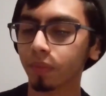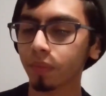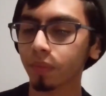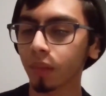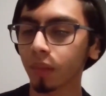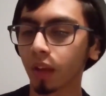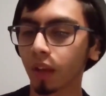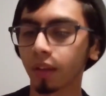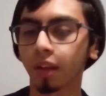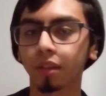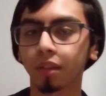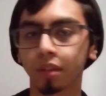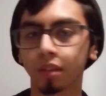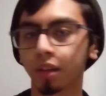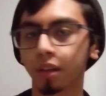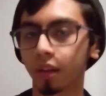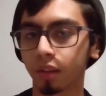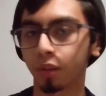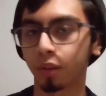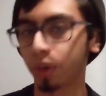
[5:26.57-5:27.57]
And that's
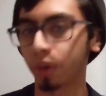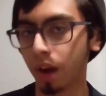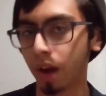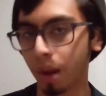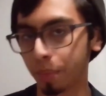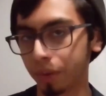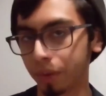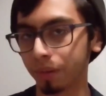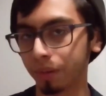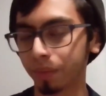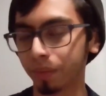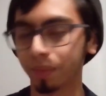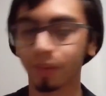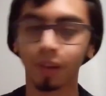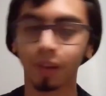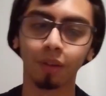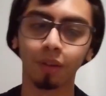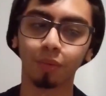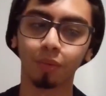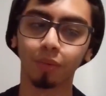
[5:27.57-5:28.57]
exactly what happened,
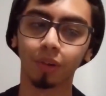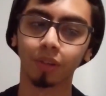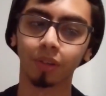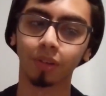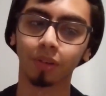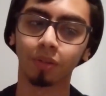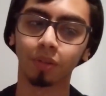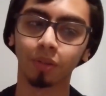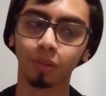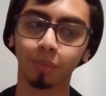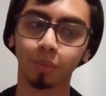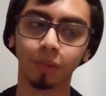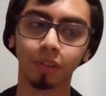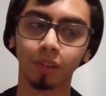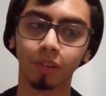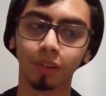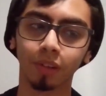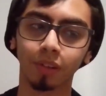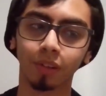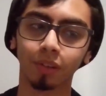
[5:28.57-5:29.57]
which
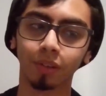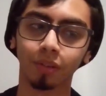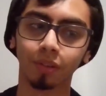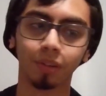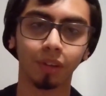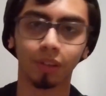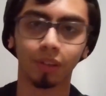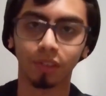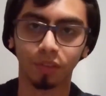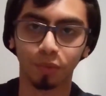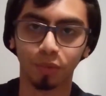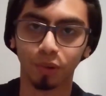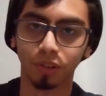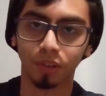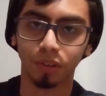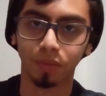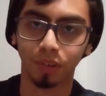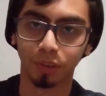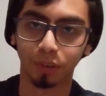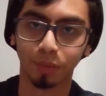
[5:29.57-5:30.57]
ultimately leads to a less
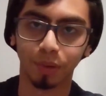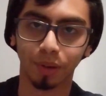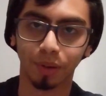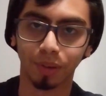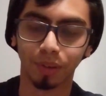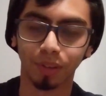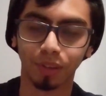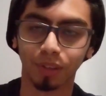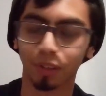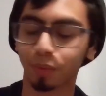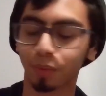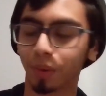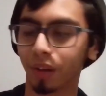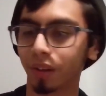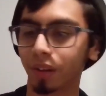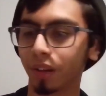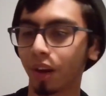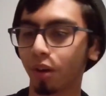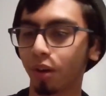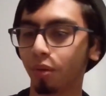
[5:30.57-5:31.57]
immersive experience,
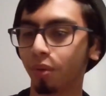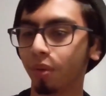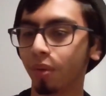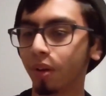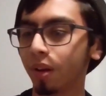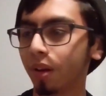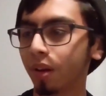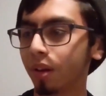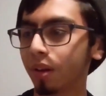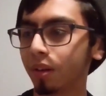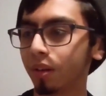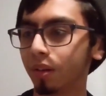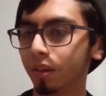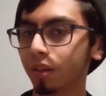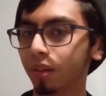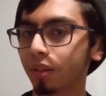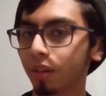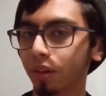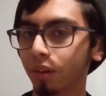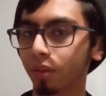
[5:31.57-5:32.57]
despite how
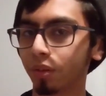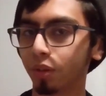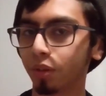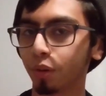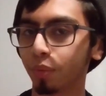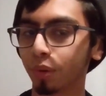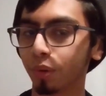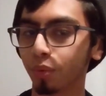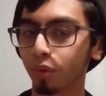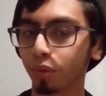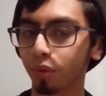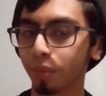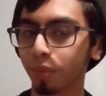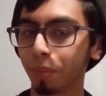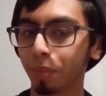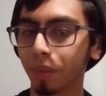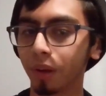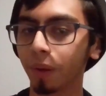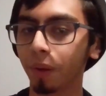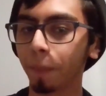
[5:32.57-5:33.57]
detailed the open world may
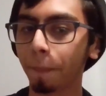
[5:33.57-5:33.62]
be.